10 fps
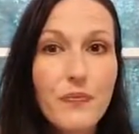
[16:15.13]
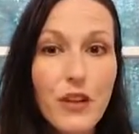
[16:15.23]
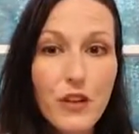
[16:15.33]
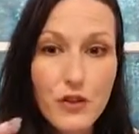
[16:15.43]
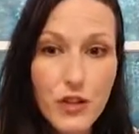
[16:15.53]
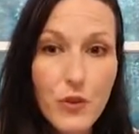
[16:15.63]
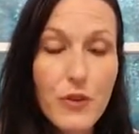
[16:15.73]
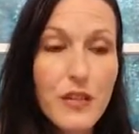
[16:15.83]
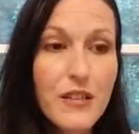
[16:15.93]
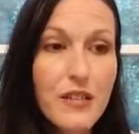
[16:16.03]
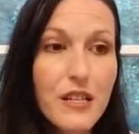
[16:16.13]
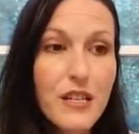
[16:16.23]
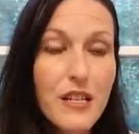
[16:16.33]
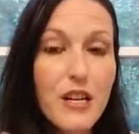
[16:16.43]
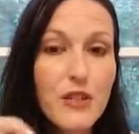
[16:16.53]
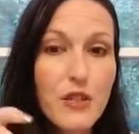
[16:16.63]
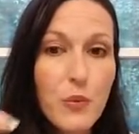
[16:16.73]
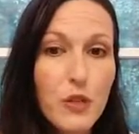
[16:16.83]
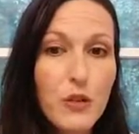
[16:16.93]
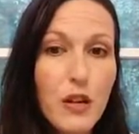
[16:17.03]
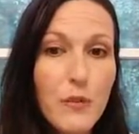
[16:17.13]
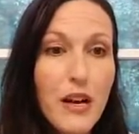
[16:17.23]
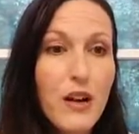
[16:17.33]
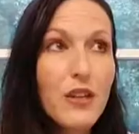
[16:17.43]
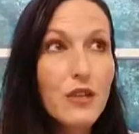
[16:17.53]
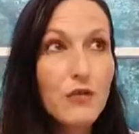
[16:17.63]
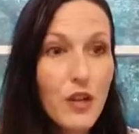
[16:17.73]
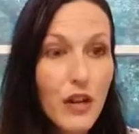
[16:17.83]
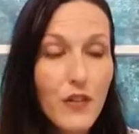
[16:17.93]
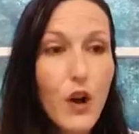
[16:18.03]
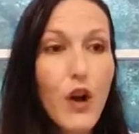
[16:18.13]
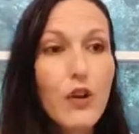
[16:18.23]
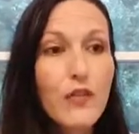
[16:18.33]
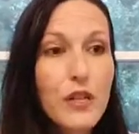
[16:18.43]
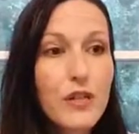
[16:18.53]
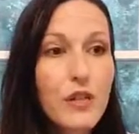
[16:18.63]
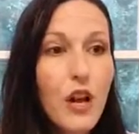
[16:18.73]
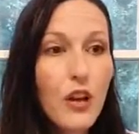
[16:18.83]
You're sowing that seed. So when you come out and you've got the harvest,